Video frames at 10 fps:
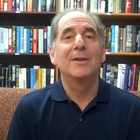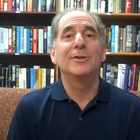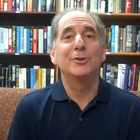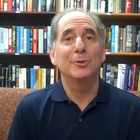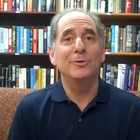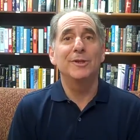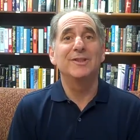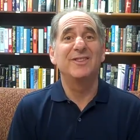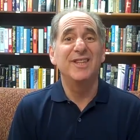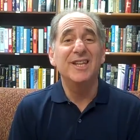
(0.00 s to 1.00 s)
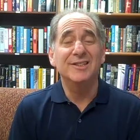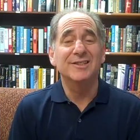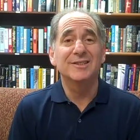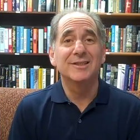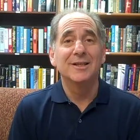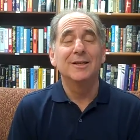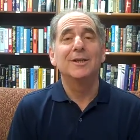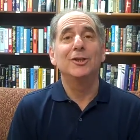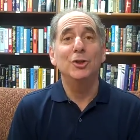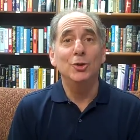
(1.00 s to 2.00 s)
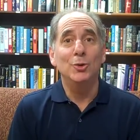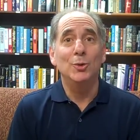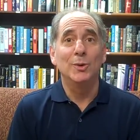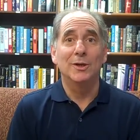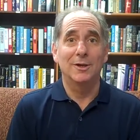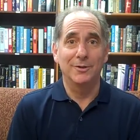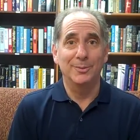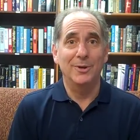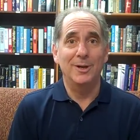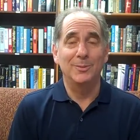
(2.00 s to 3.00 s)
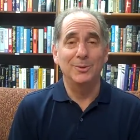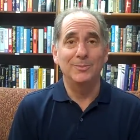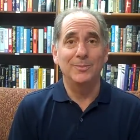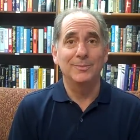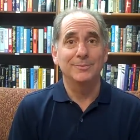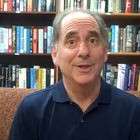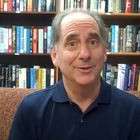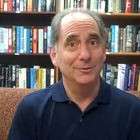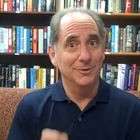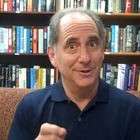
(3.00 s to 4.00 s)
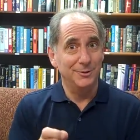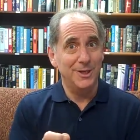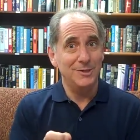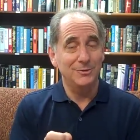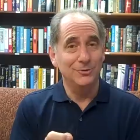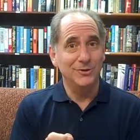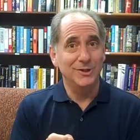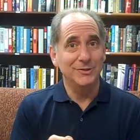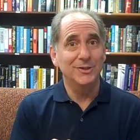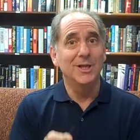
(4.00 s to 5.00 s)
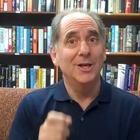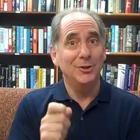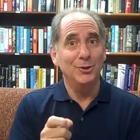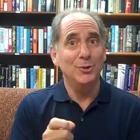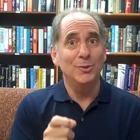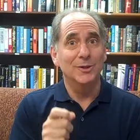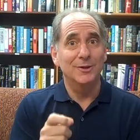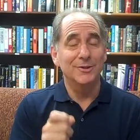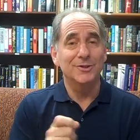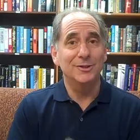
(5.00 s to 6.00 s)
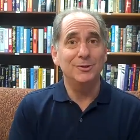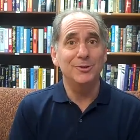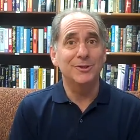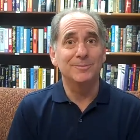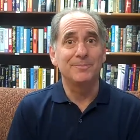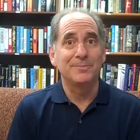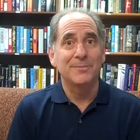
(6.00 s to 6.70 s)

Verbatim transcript: The truth is this, you are the problem and the really great news is, you are the solution.